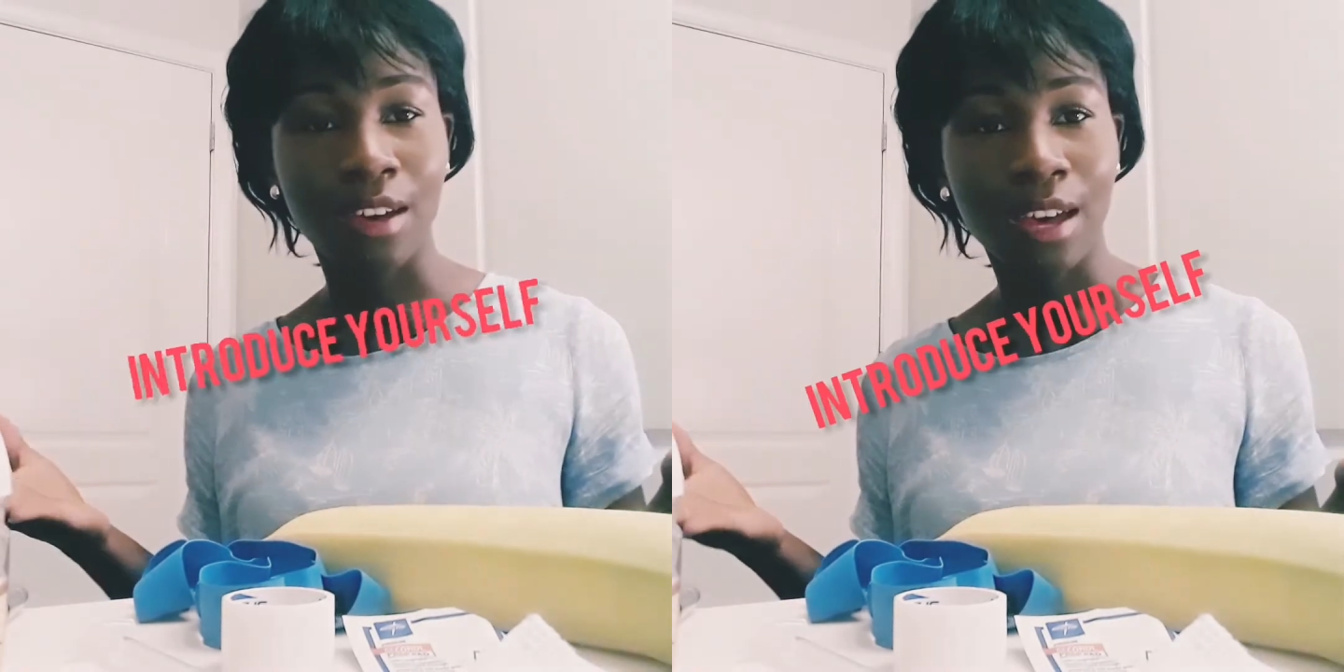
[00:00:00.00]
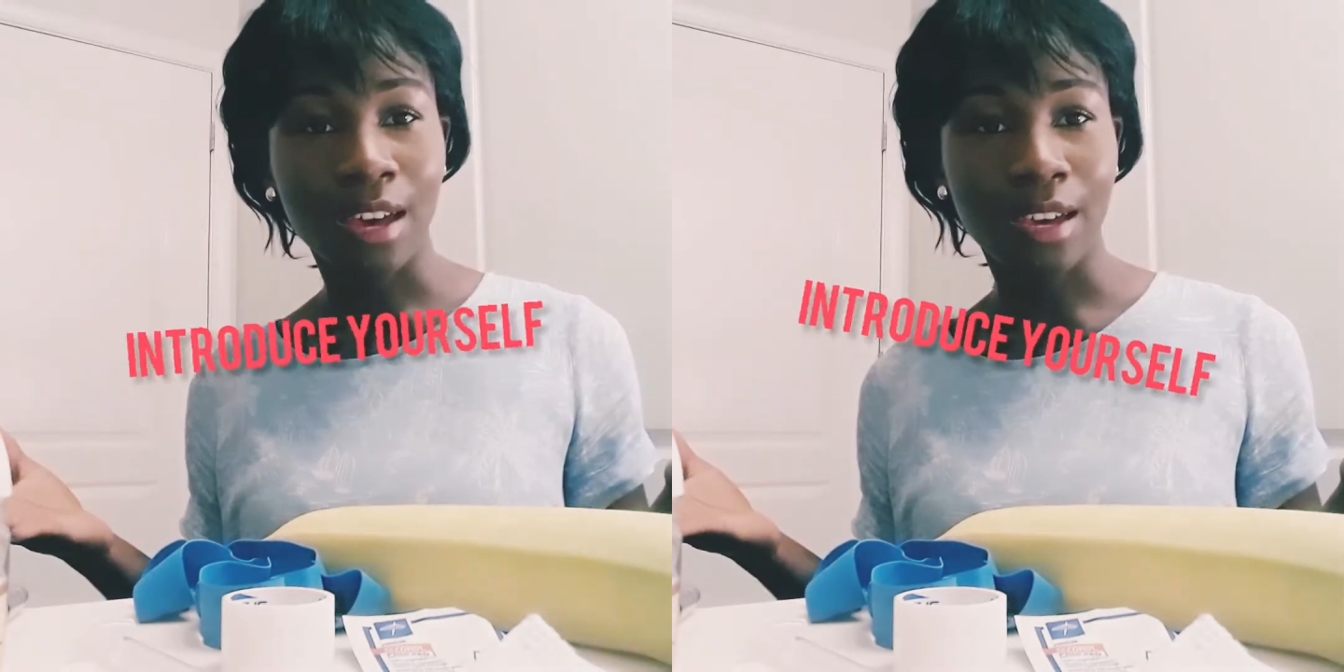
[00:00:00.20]

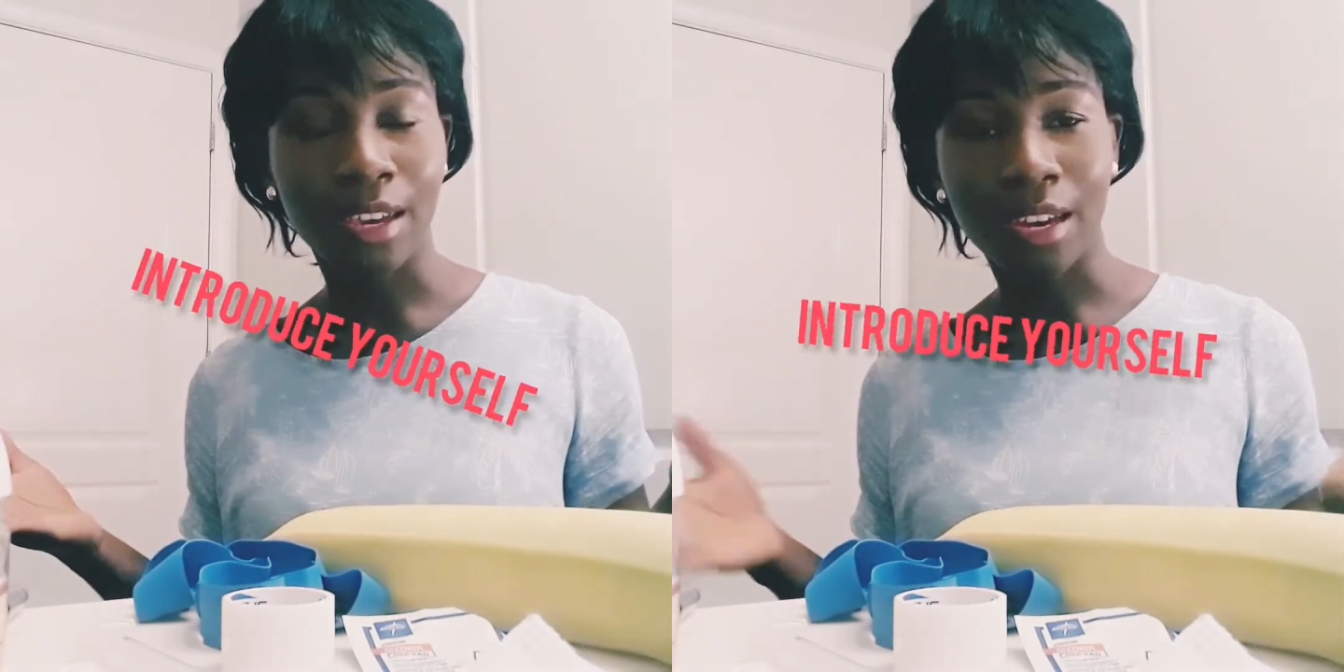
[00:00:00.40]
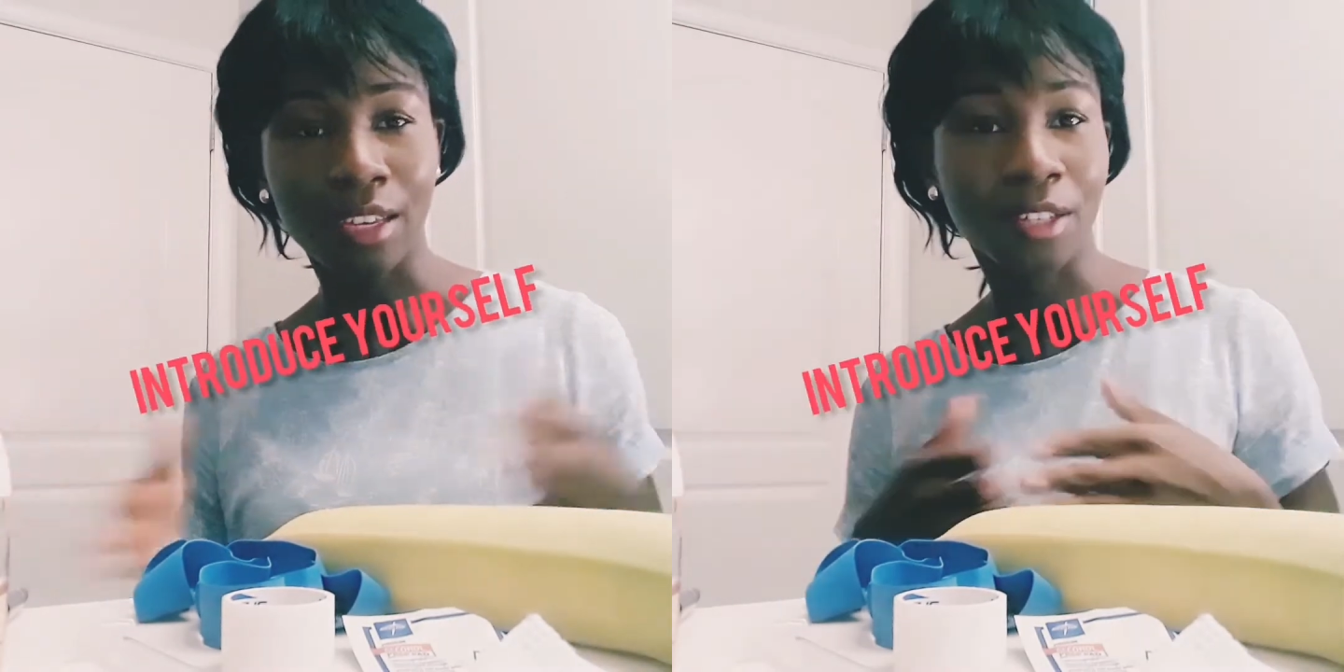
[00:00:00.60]
Hi,
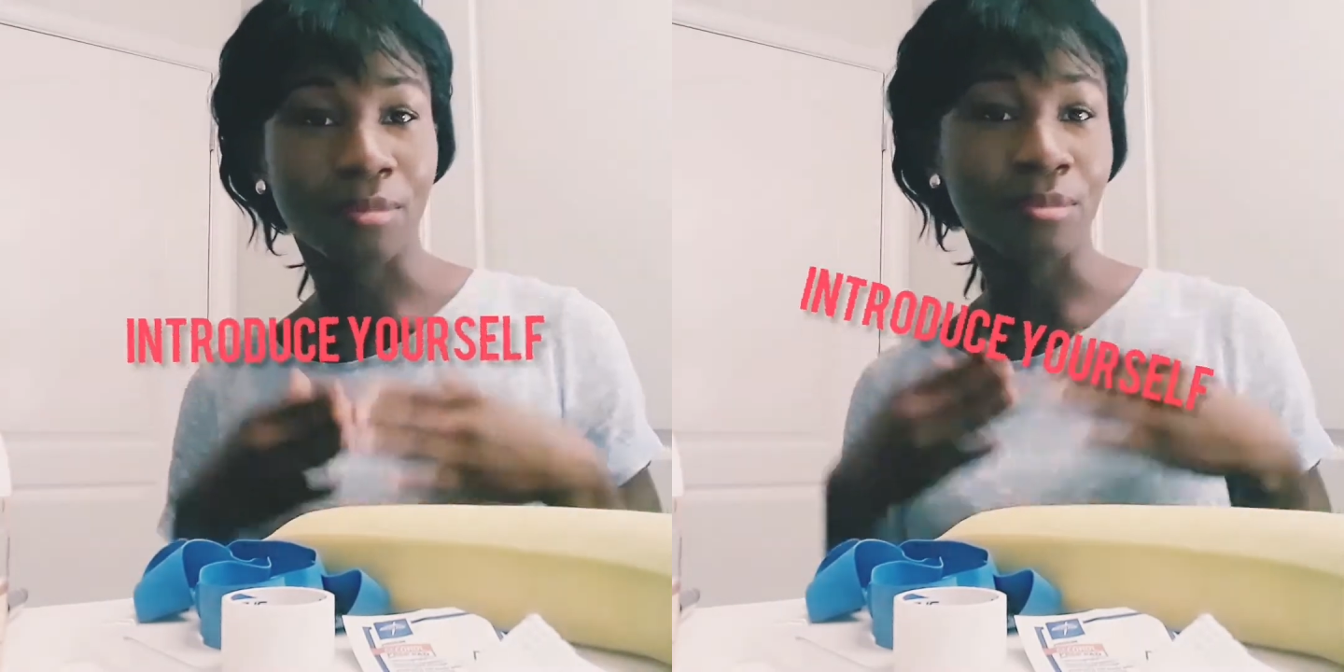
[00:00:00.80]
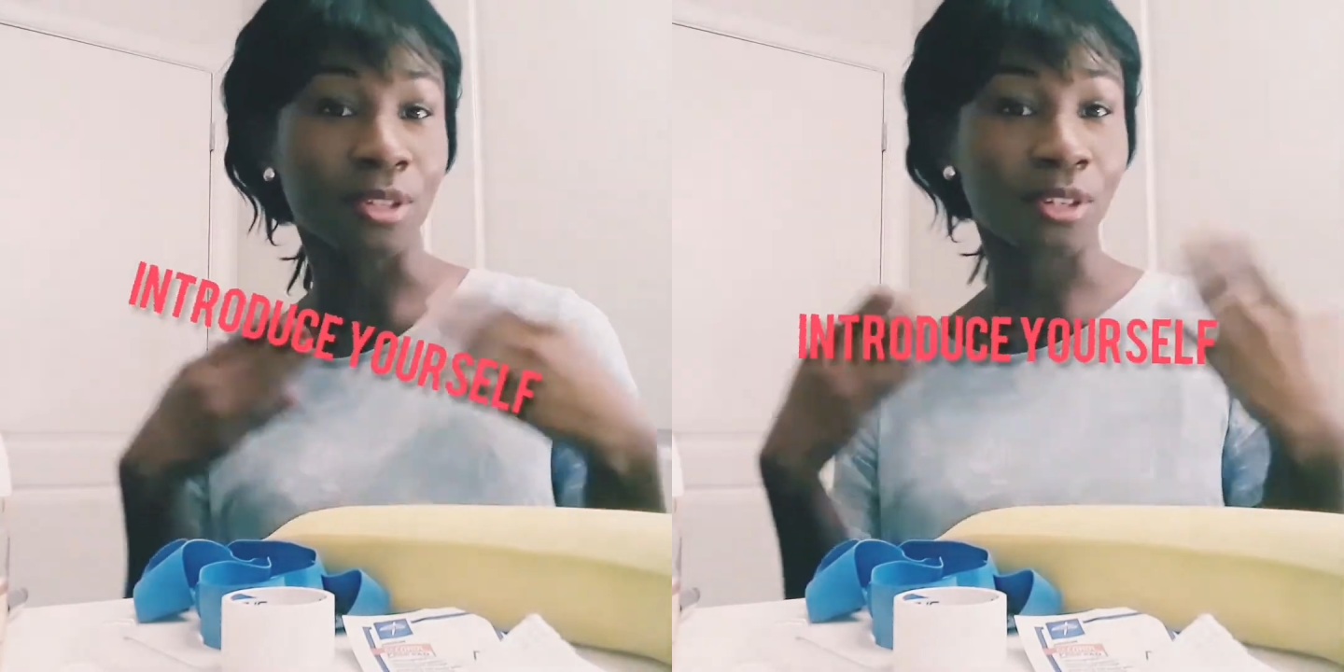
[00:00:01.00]
I am